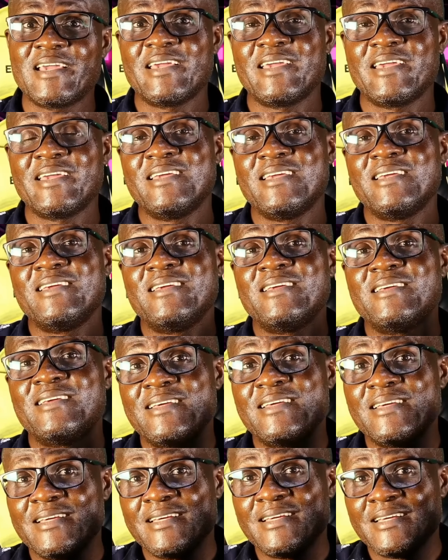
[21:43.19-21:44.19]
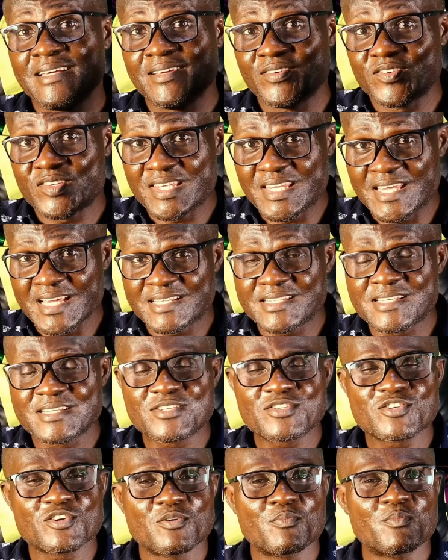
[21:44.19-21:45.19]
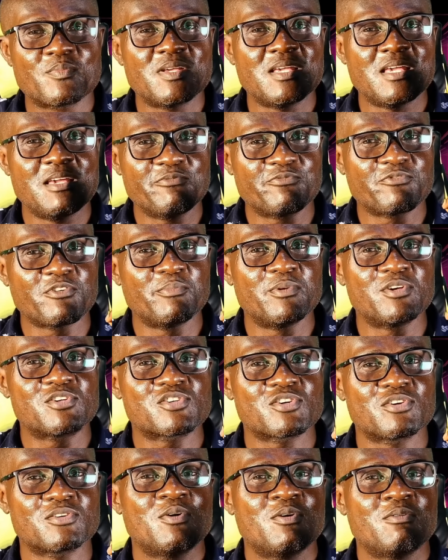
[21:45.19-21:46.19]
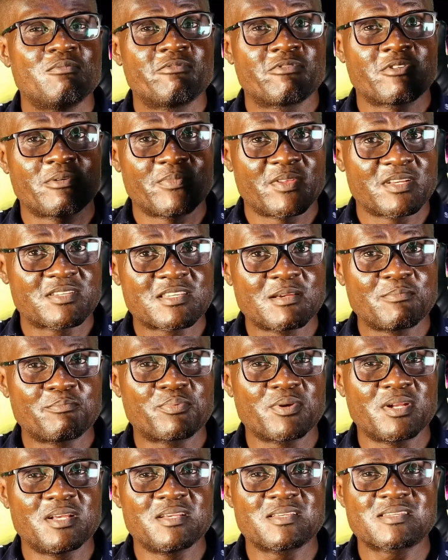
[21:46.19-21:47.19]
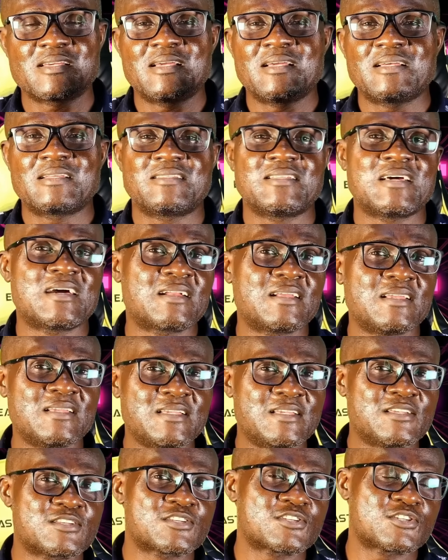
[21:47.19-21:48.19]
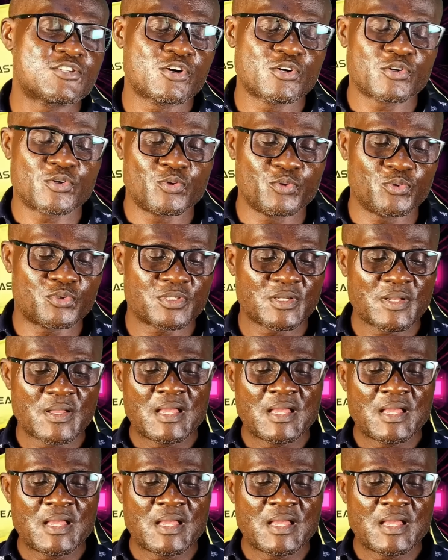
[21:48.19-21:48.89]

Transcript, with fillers: he's getting some information from the same place that is not good.